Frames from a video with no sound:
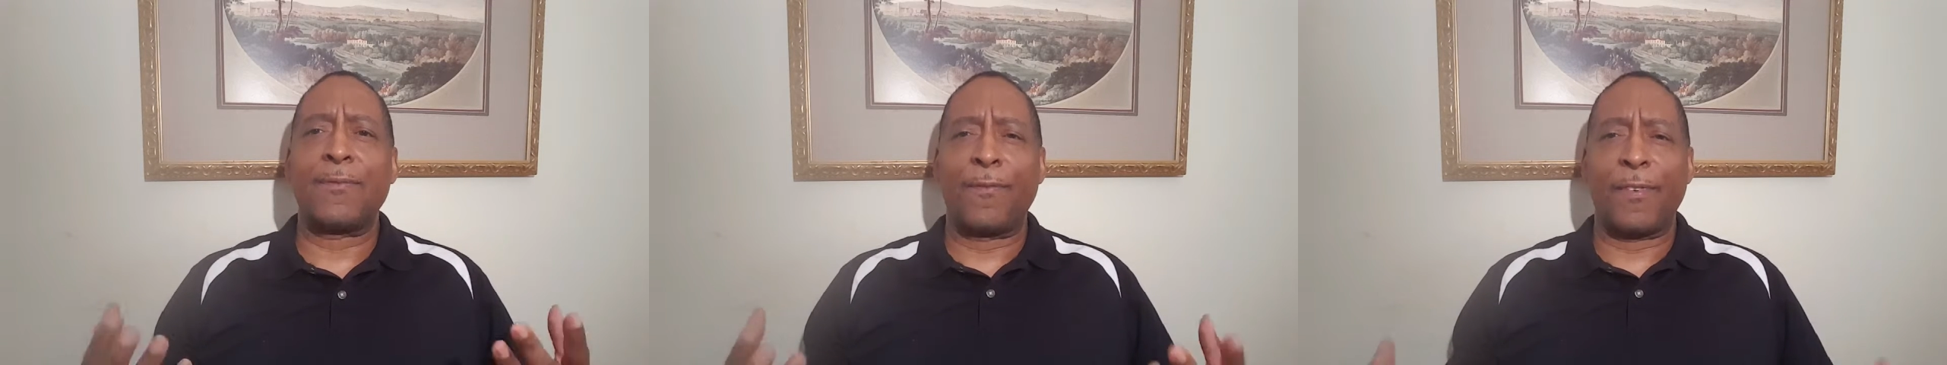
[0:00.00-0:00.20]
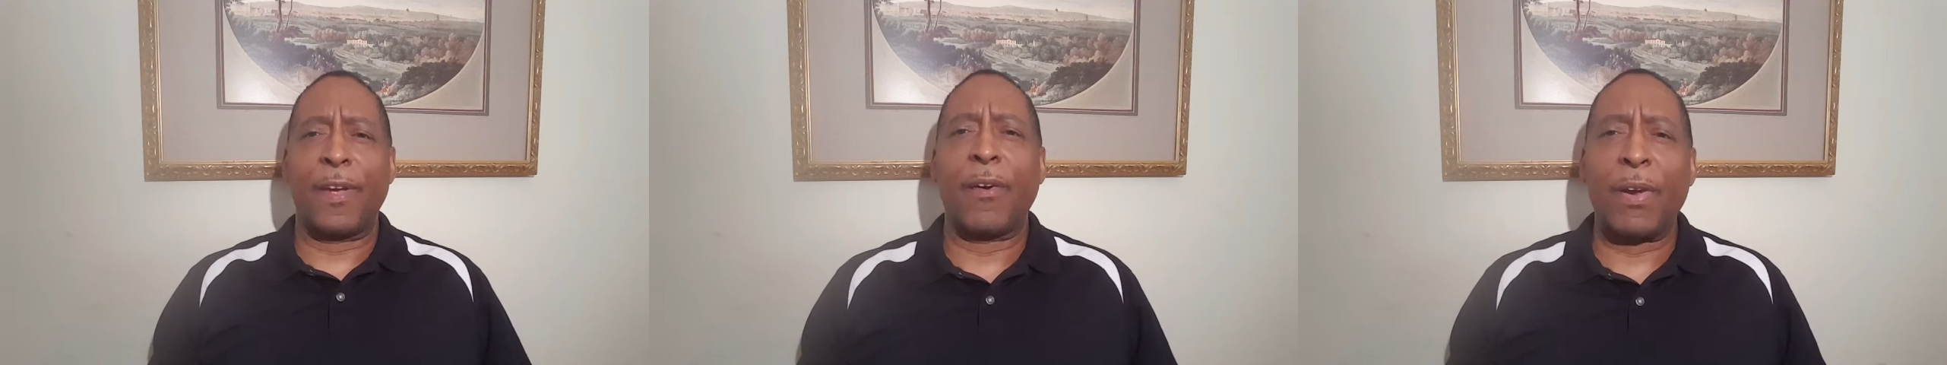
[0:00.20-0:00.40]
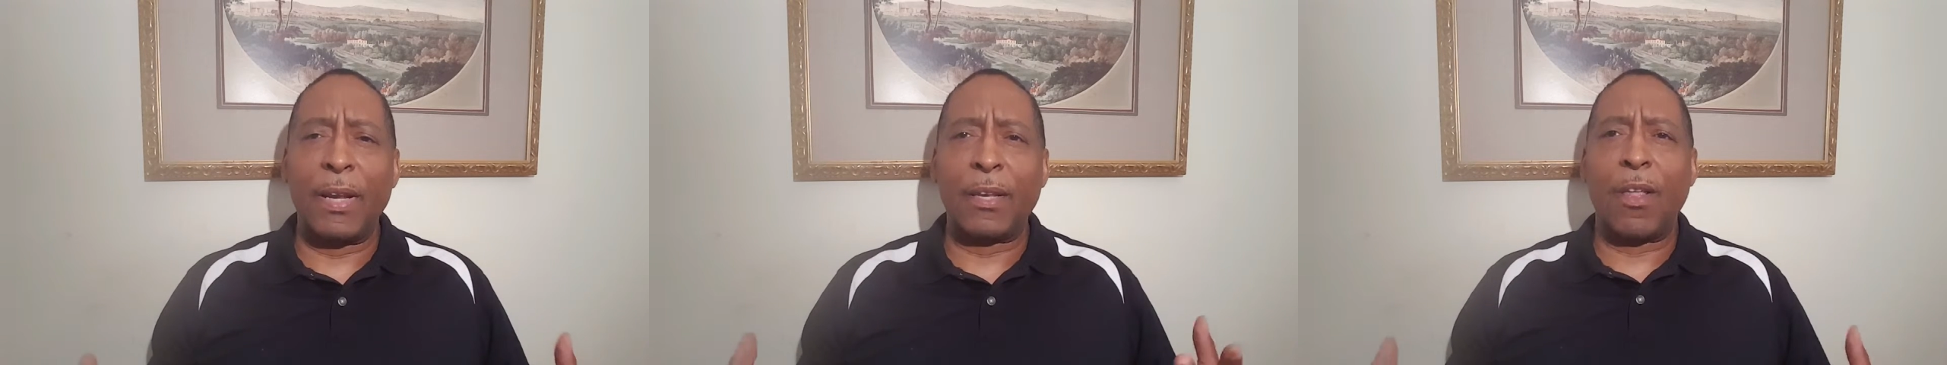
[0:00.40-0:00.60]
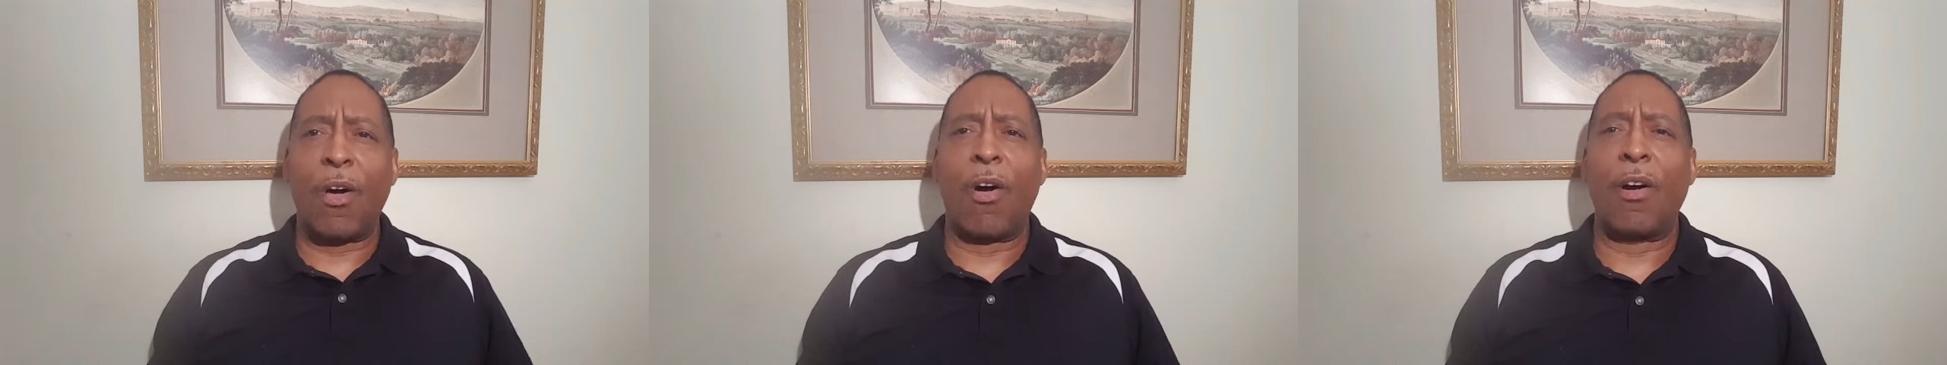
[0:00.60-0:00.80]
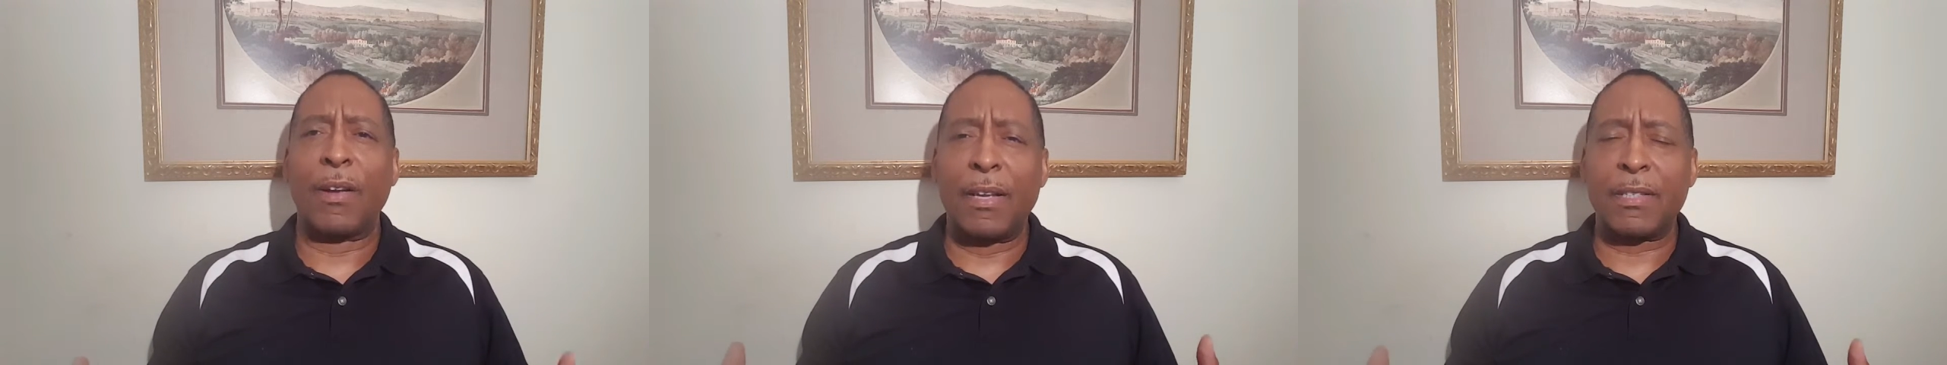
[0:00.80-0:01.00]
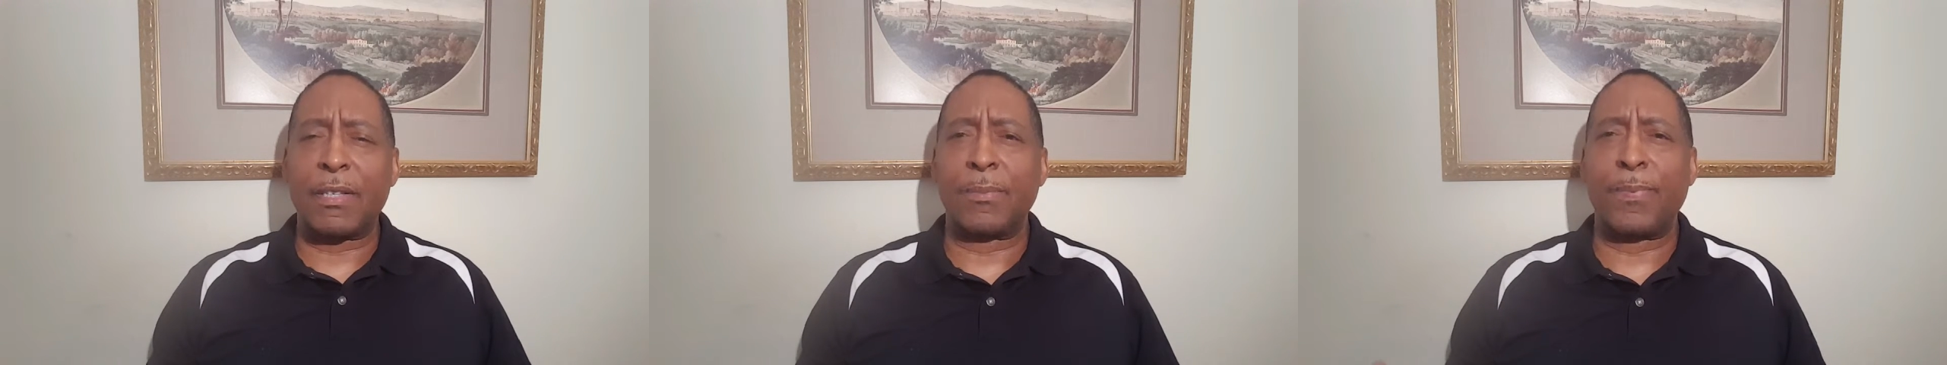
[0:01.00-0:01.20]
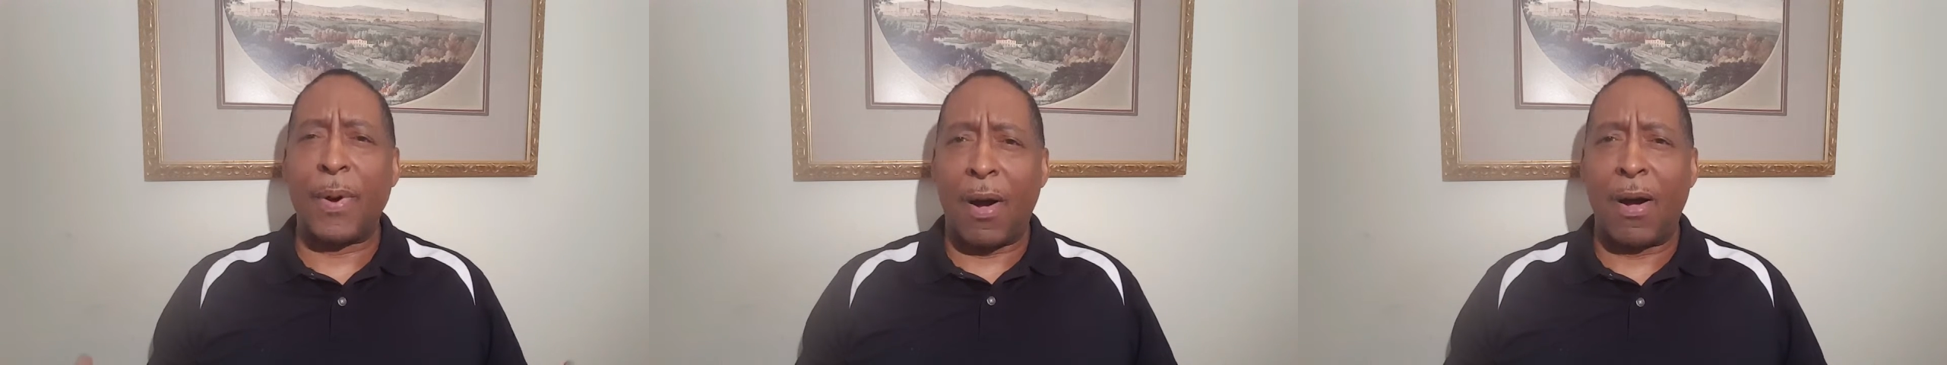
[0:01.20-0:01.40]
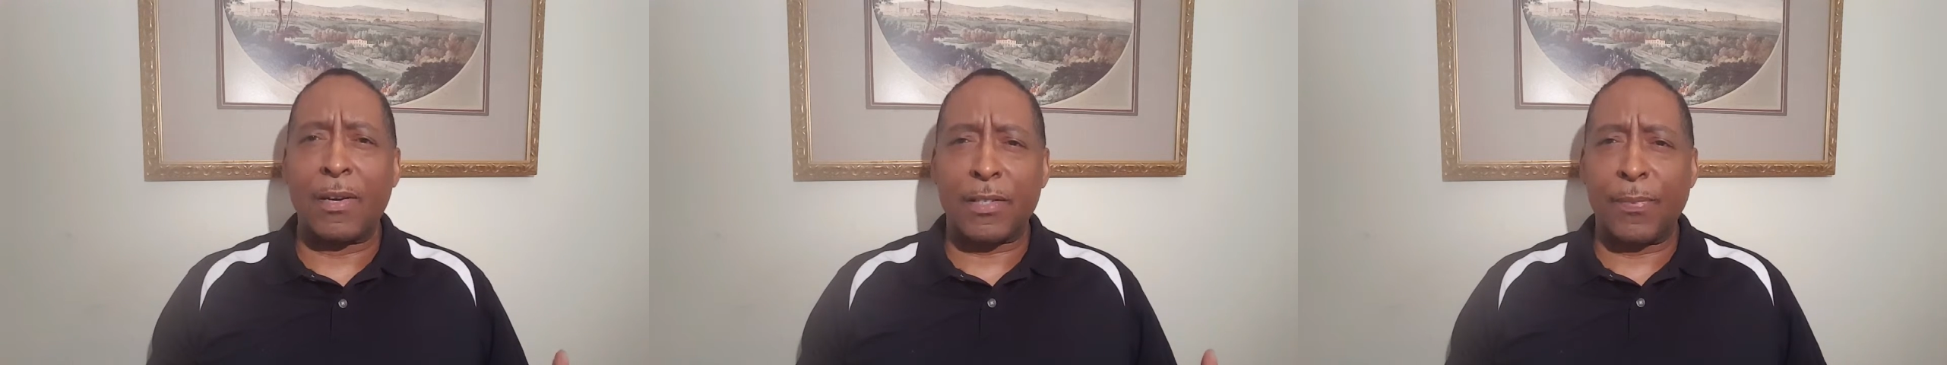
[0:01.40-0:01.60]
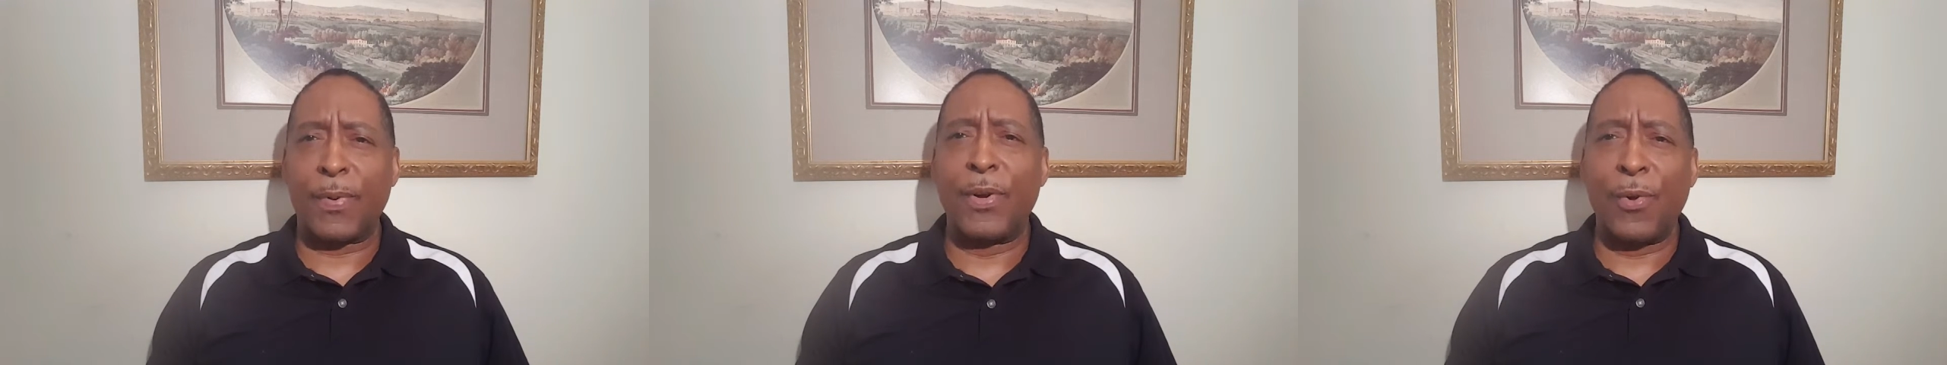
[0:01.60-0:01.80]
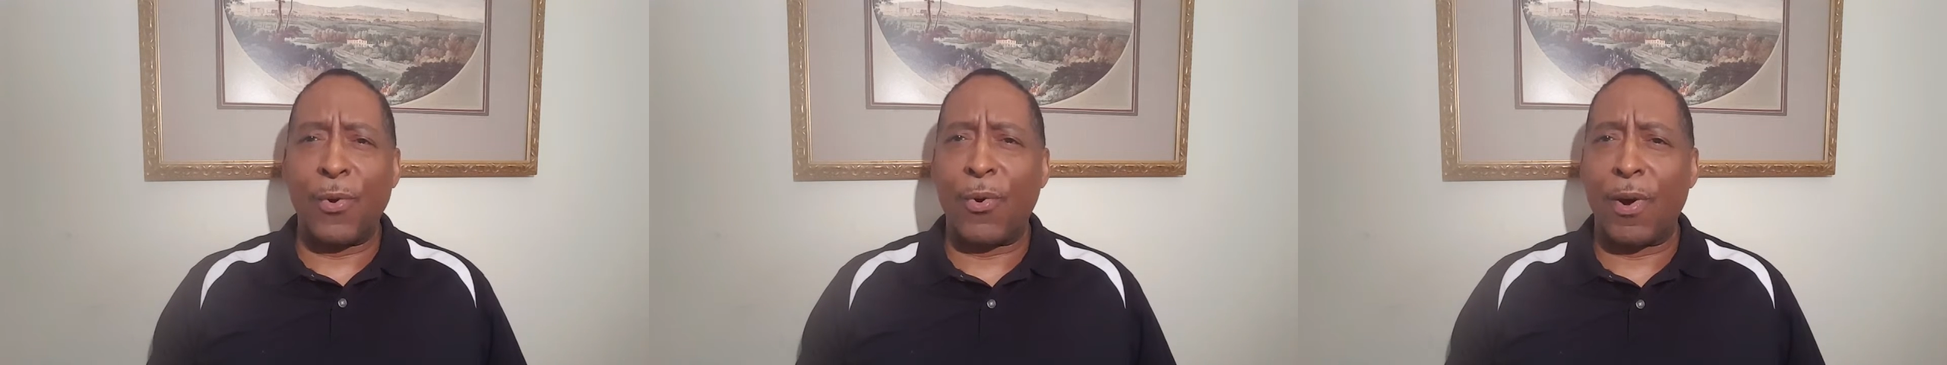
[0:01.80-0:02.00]
very long as an
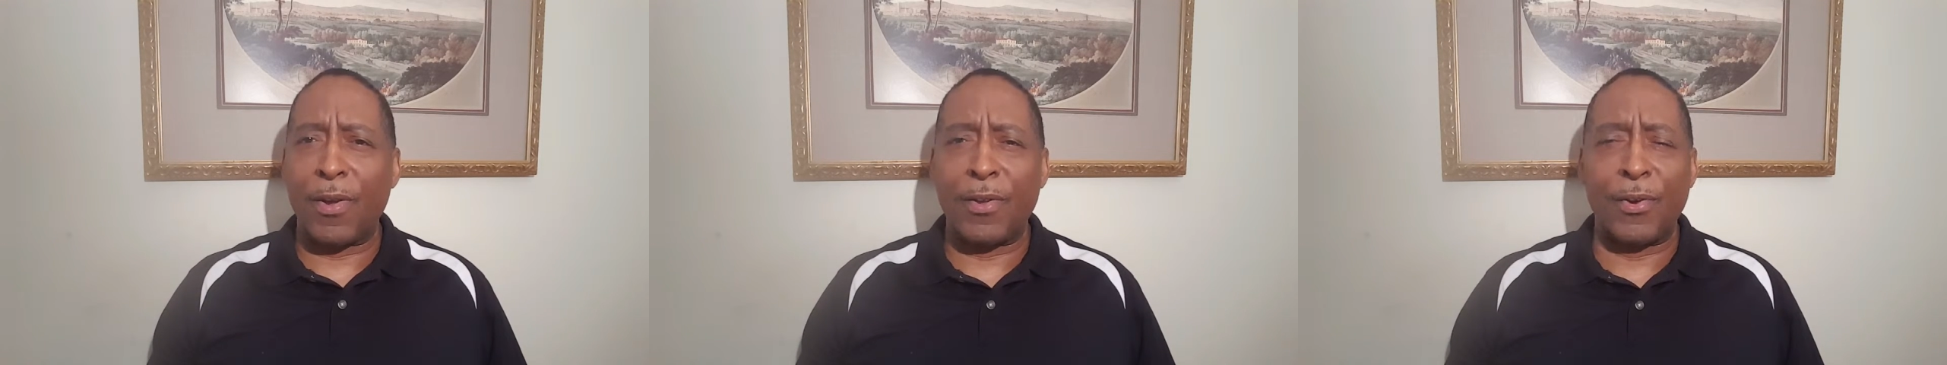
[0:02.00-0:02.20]
entrepreneur.